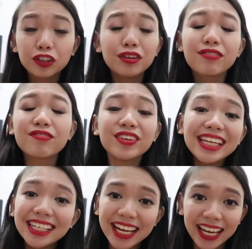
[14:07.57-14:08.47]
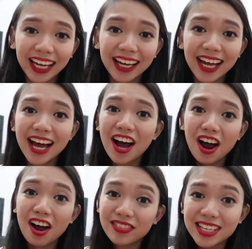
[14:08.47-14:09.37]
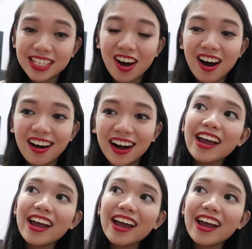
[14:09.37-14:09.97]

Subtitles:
to the feeling of the song.